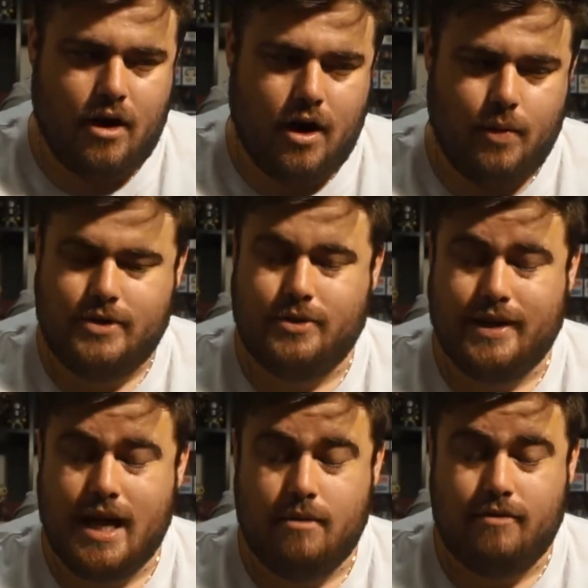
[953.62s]
I'll be
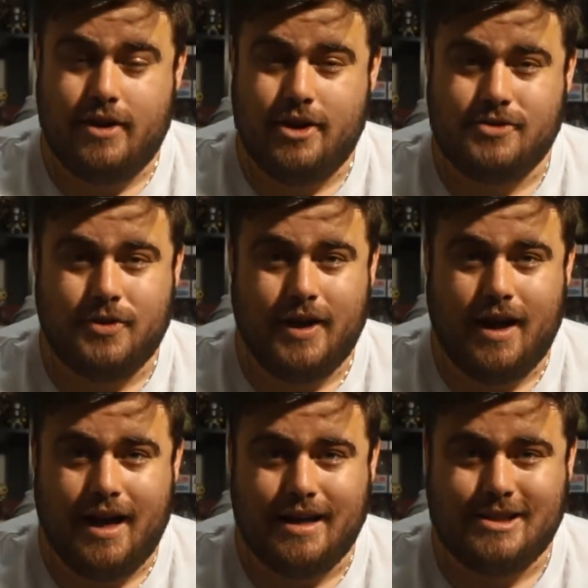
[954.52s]
doing gaming videos for you
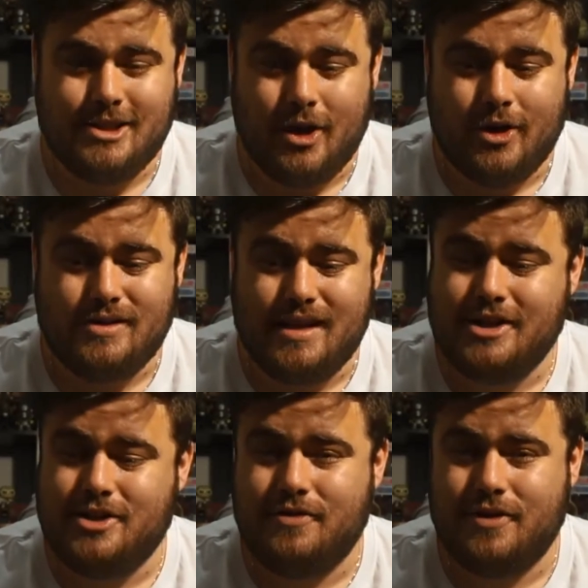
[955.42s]
guys, so
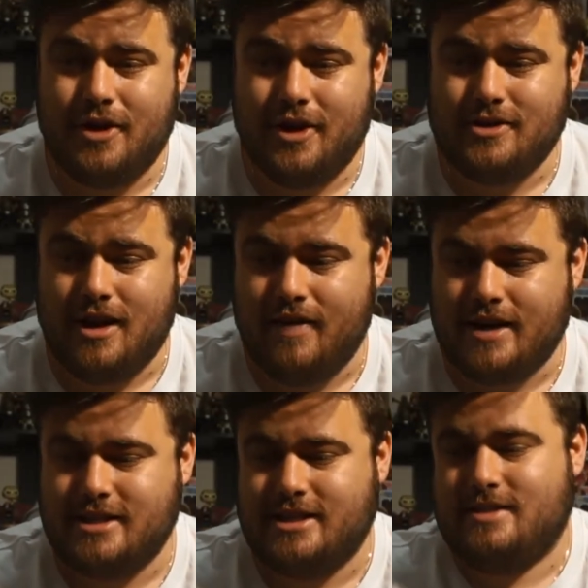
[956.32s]
stay tuned for those. I've
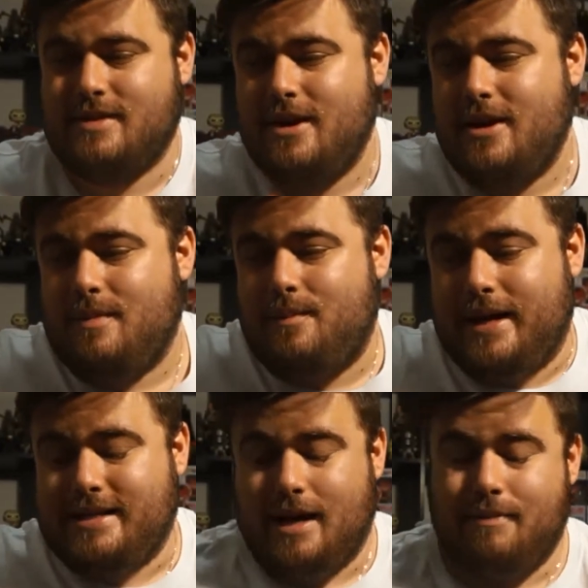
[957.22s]
actually just
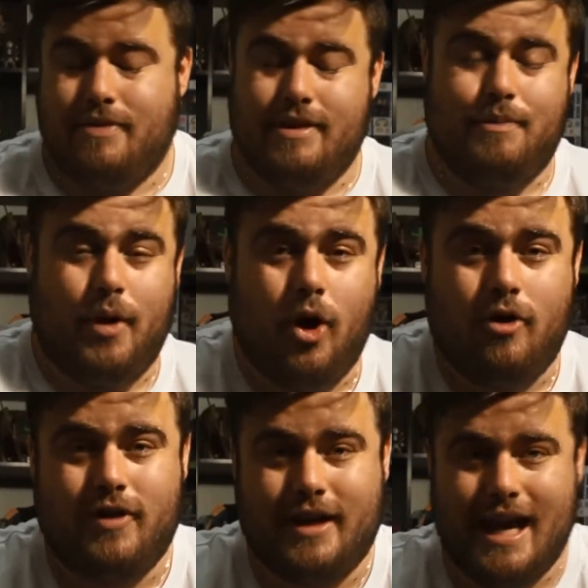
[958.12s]
picked up the
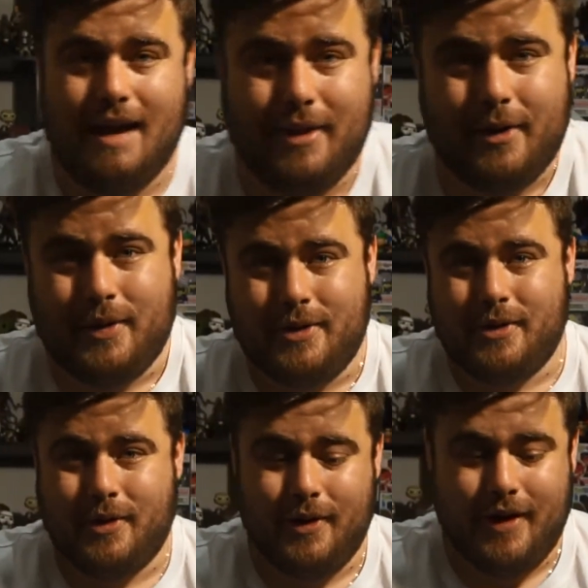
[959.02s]
perfect game that I want to
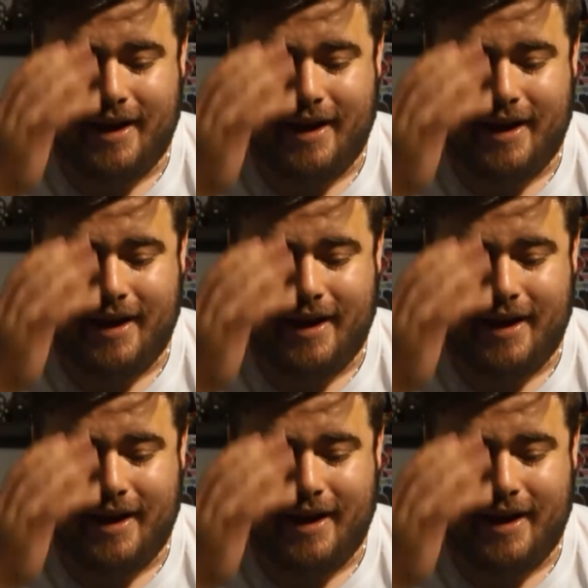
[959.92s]
do